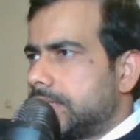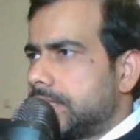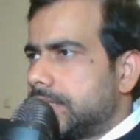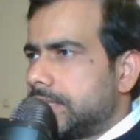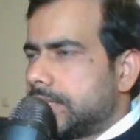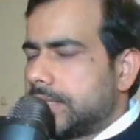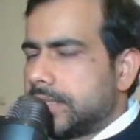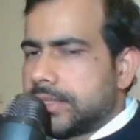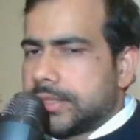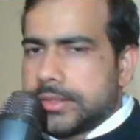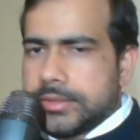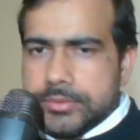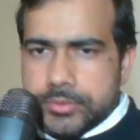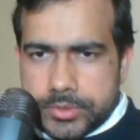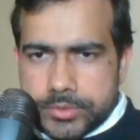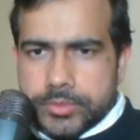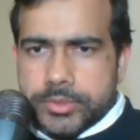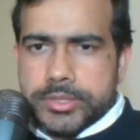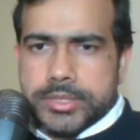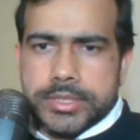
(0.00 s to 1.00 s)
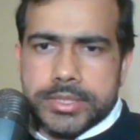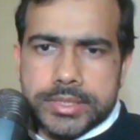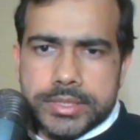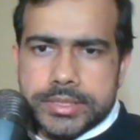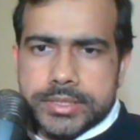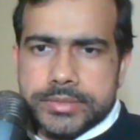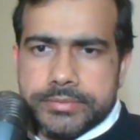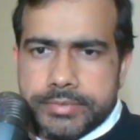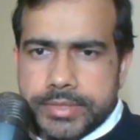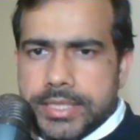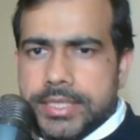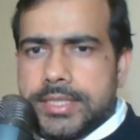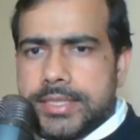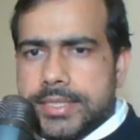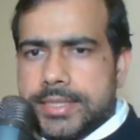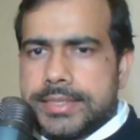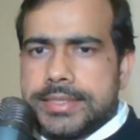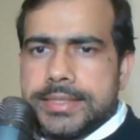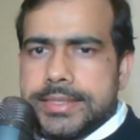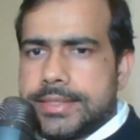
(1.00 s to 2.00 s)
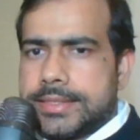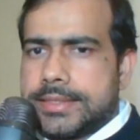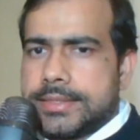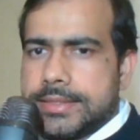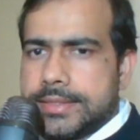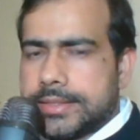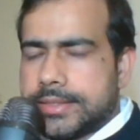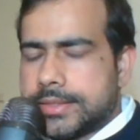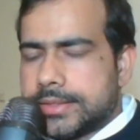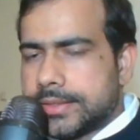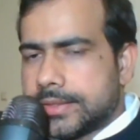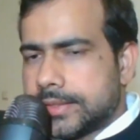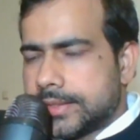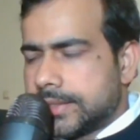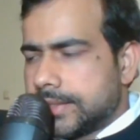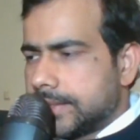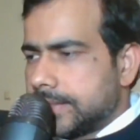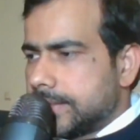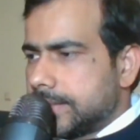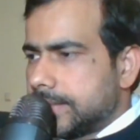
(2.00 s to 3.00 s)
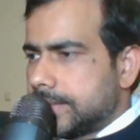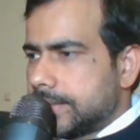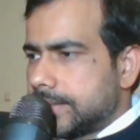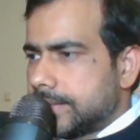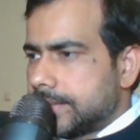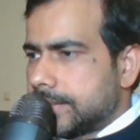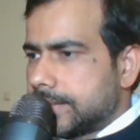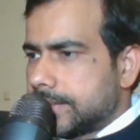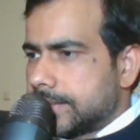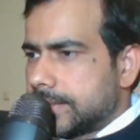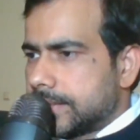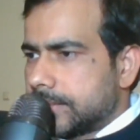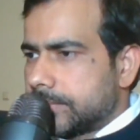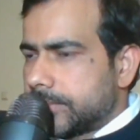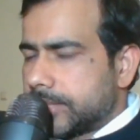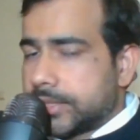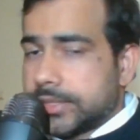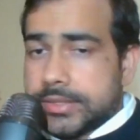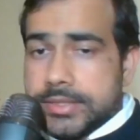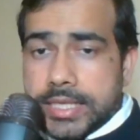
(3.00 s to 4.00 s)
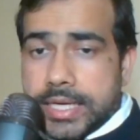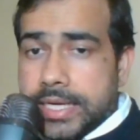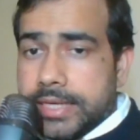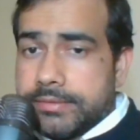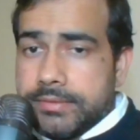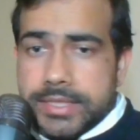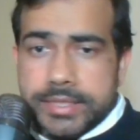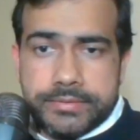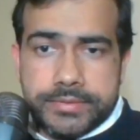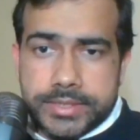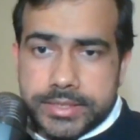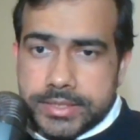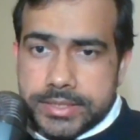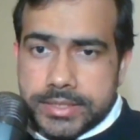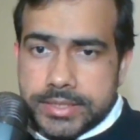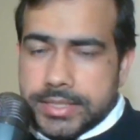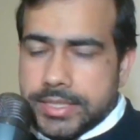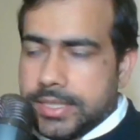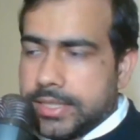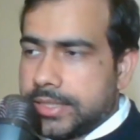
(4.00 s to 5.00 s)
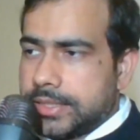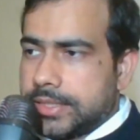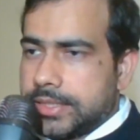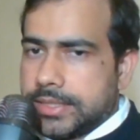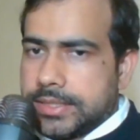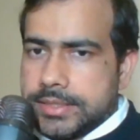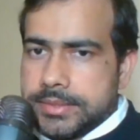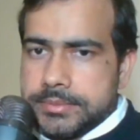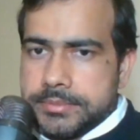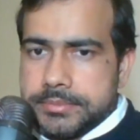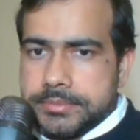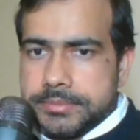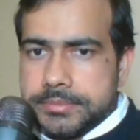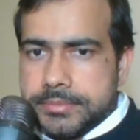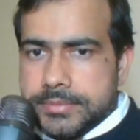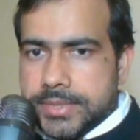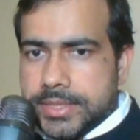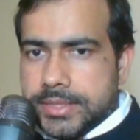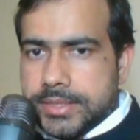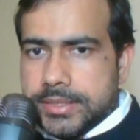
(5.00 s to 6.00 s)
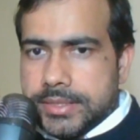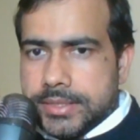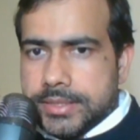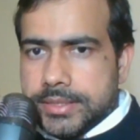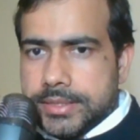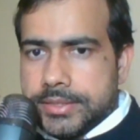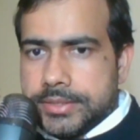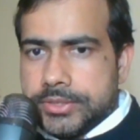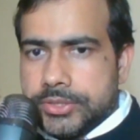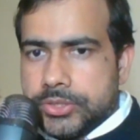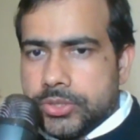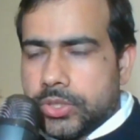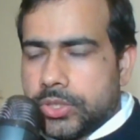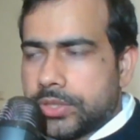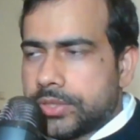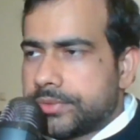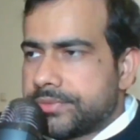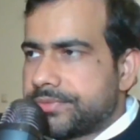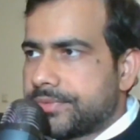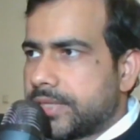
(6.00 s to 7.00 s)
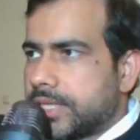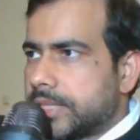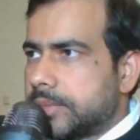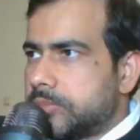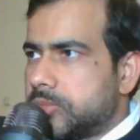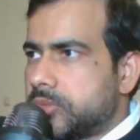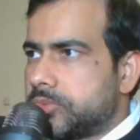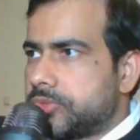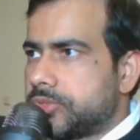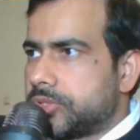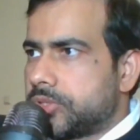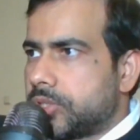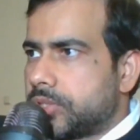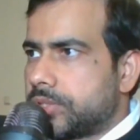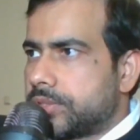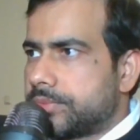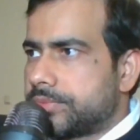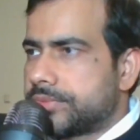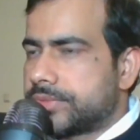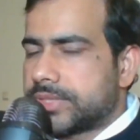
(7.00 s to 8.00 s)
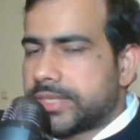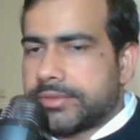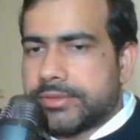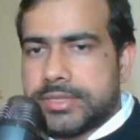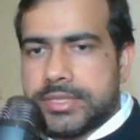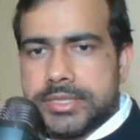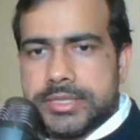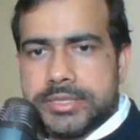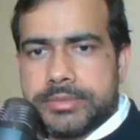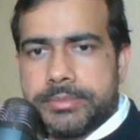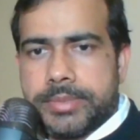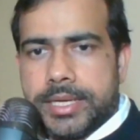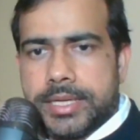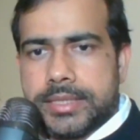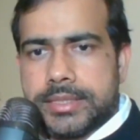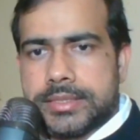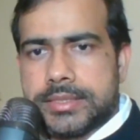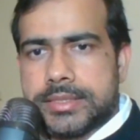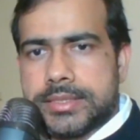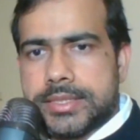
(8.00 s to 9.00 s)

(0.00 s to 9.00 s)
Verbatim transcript: uh, who are working in this field in India. Uh, because I have left India, I am uh, in Europe. I moved to Europe seven years back,